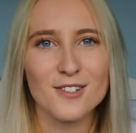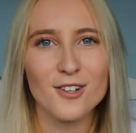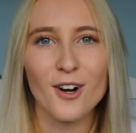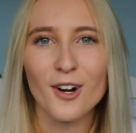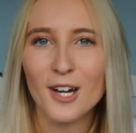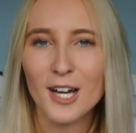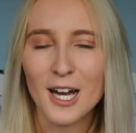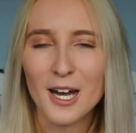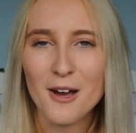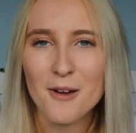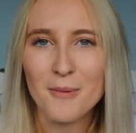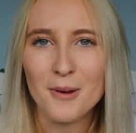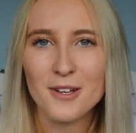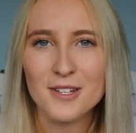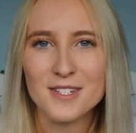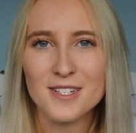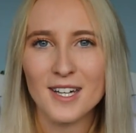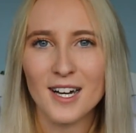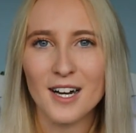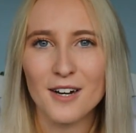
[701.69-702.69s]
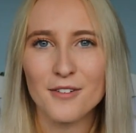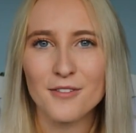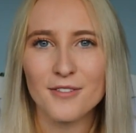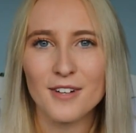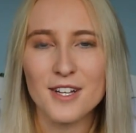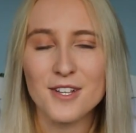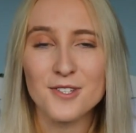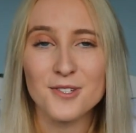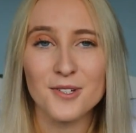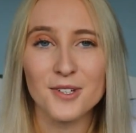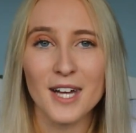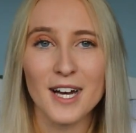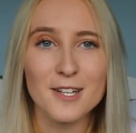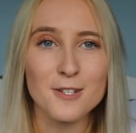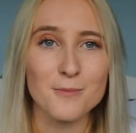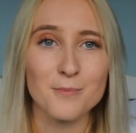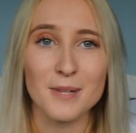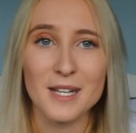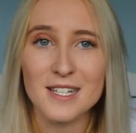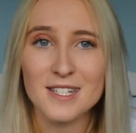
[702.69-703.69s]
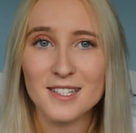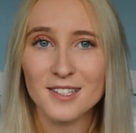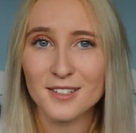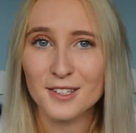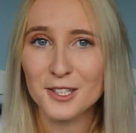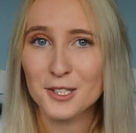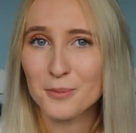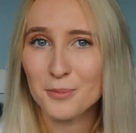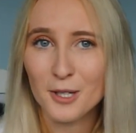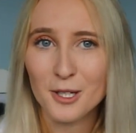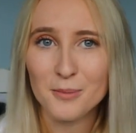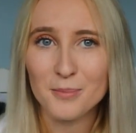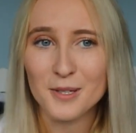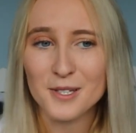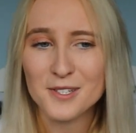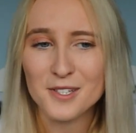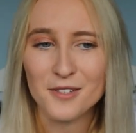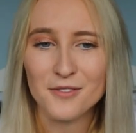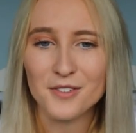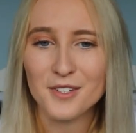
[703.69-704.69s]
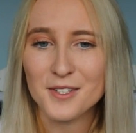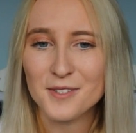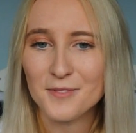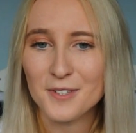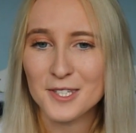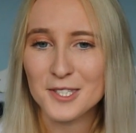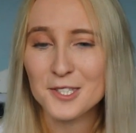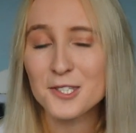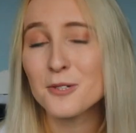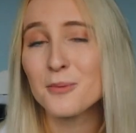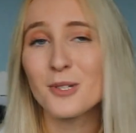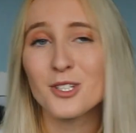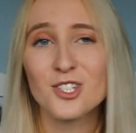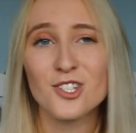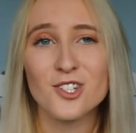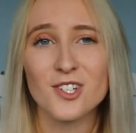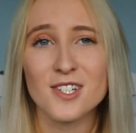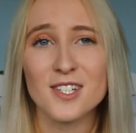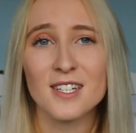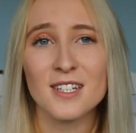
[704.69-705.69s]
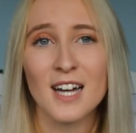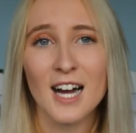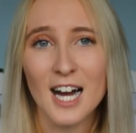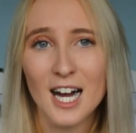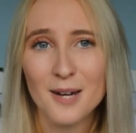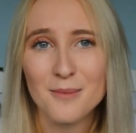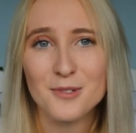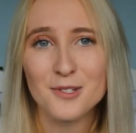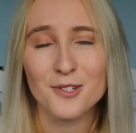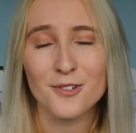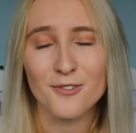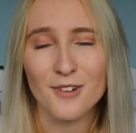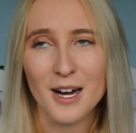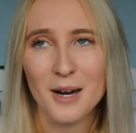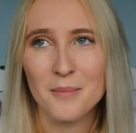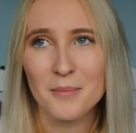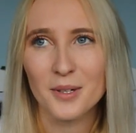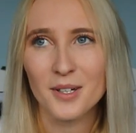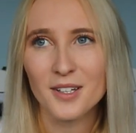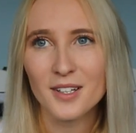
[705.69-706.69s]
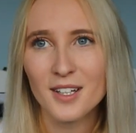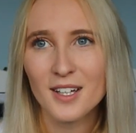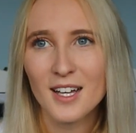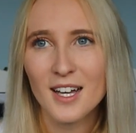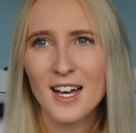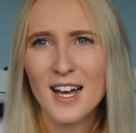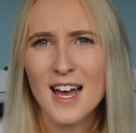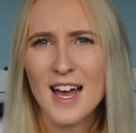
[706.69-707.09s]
talk out about stuff, and so that's basically the purpose of this video, which is just an absolute ramble.